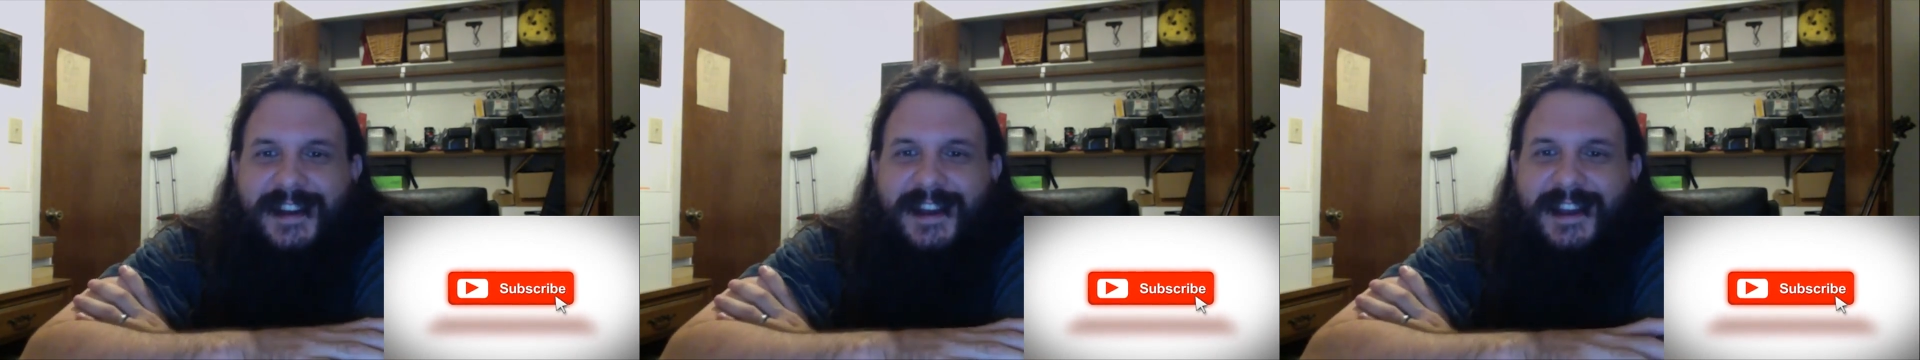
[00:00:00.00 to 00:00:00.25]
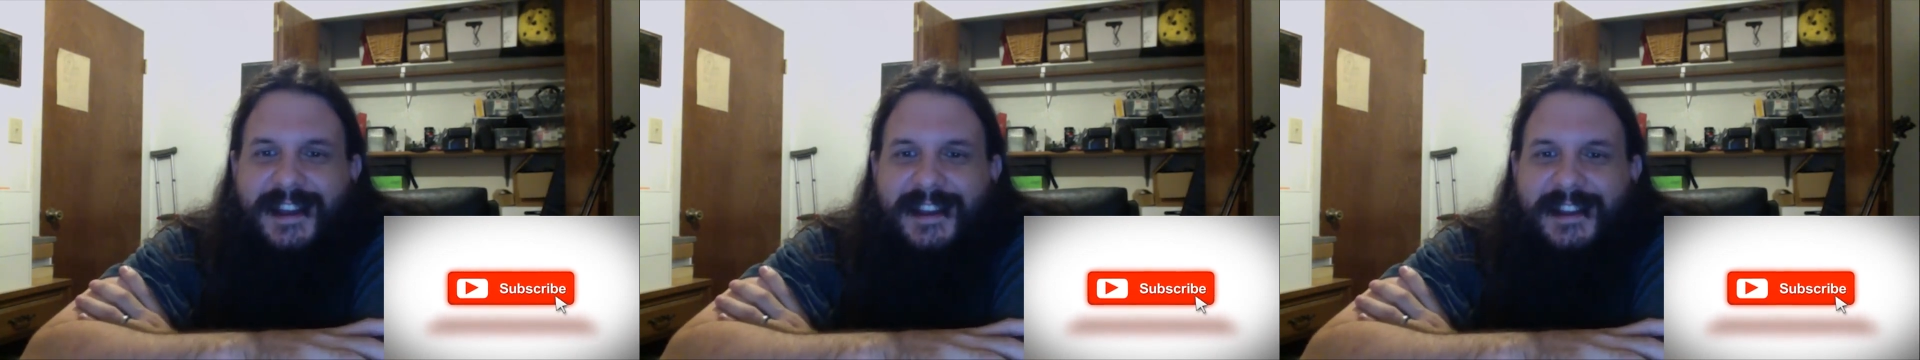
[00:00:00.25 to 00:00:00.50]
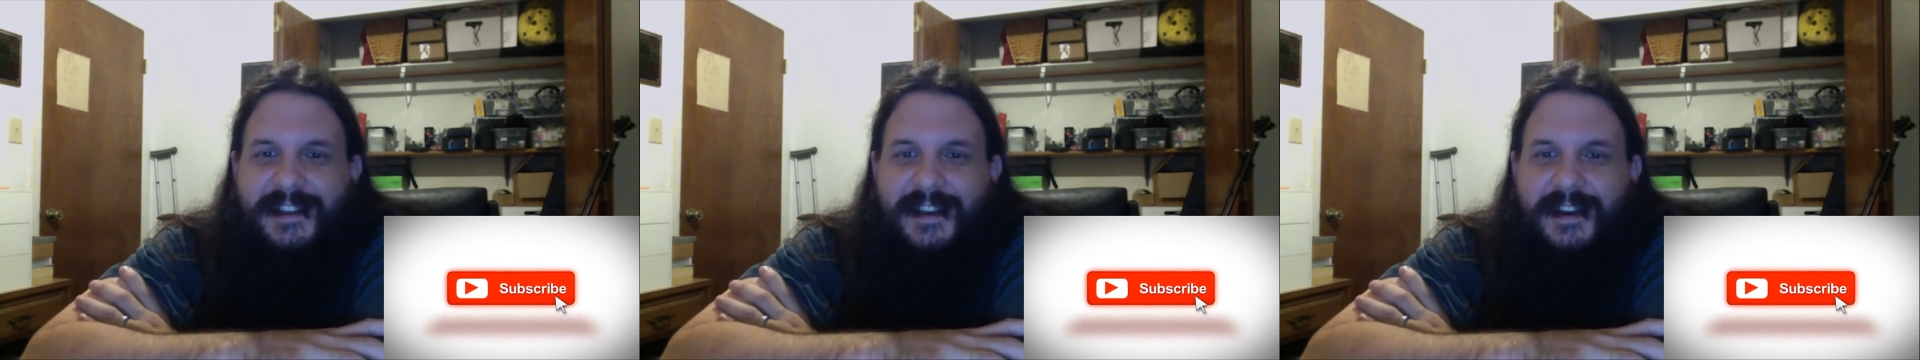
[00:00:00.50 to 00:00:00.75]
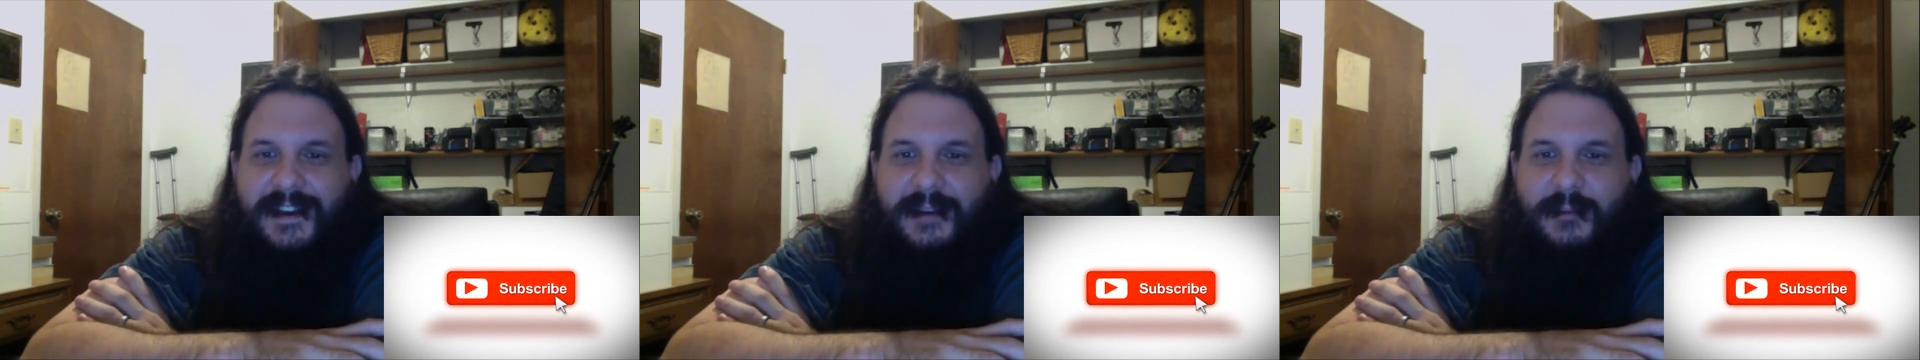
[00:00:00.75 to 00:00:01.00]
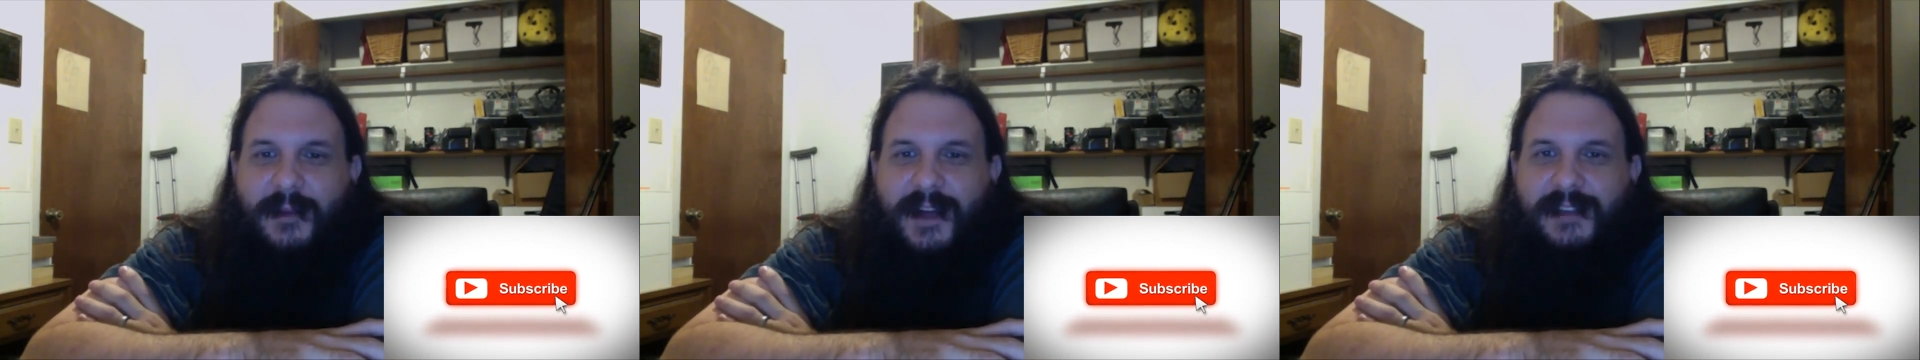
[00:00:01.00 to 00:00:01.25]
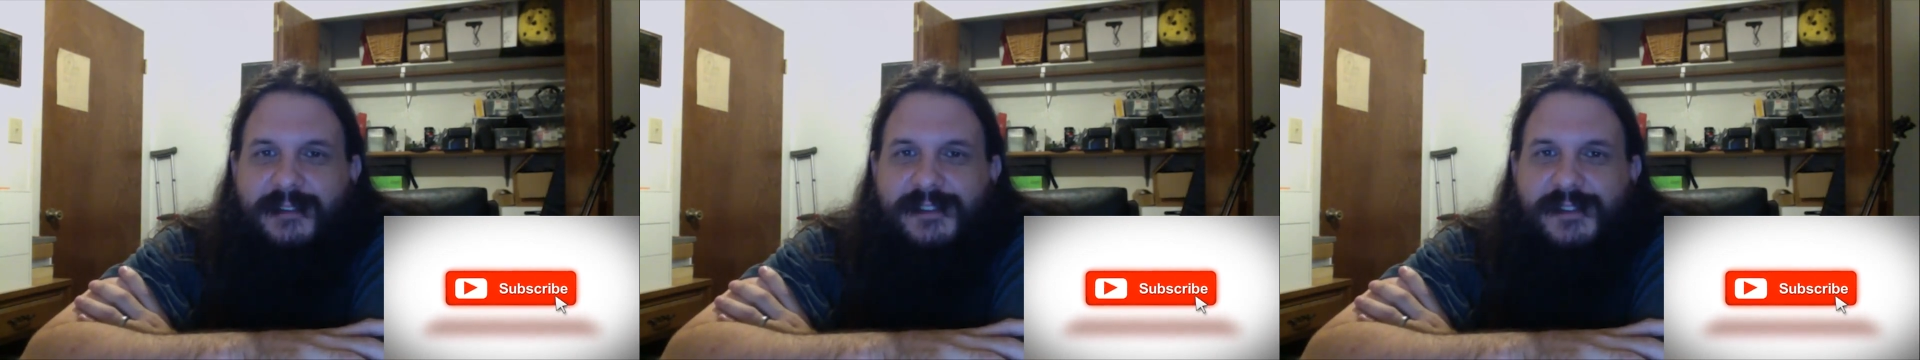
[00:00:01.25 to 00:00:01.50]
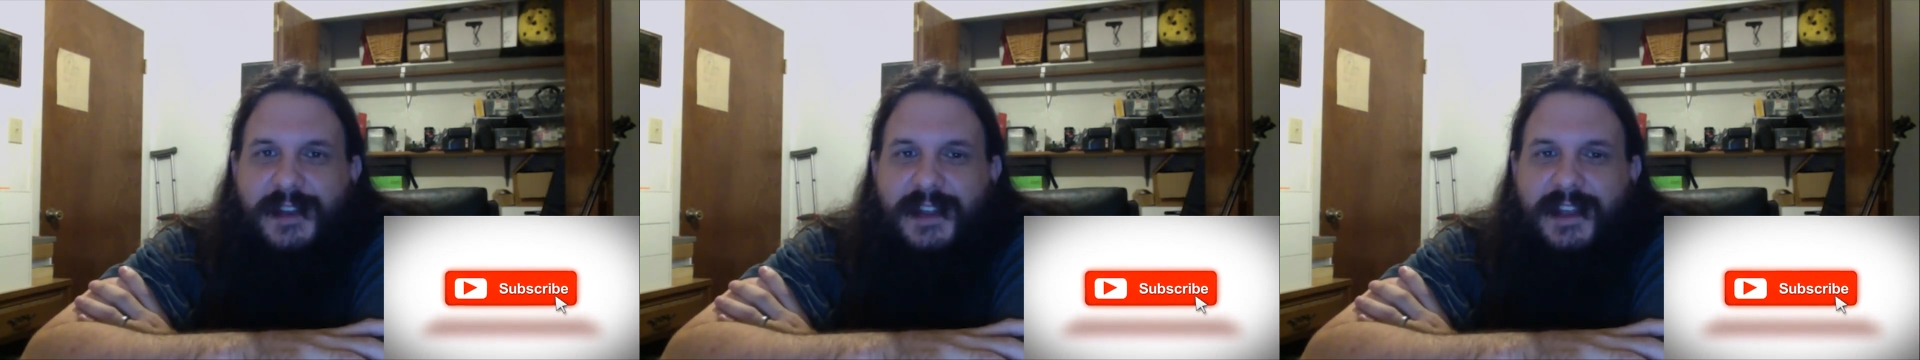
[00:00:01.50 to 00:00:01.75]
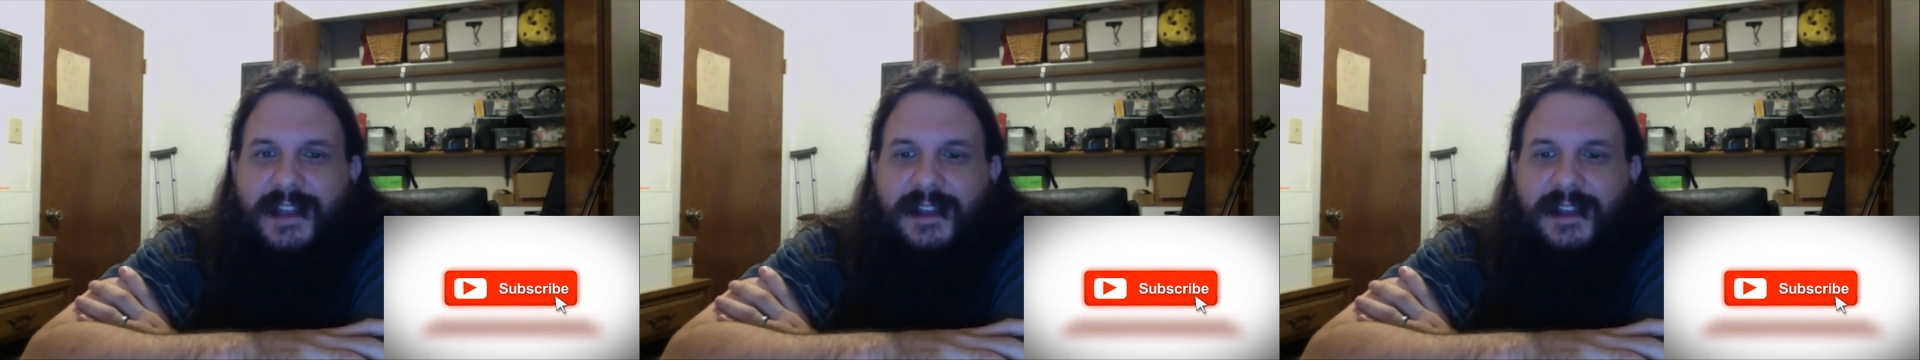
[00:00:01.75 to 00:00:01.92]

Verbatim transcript: and I'm glad you enjoyed it,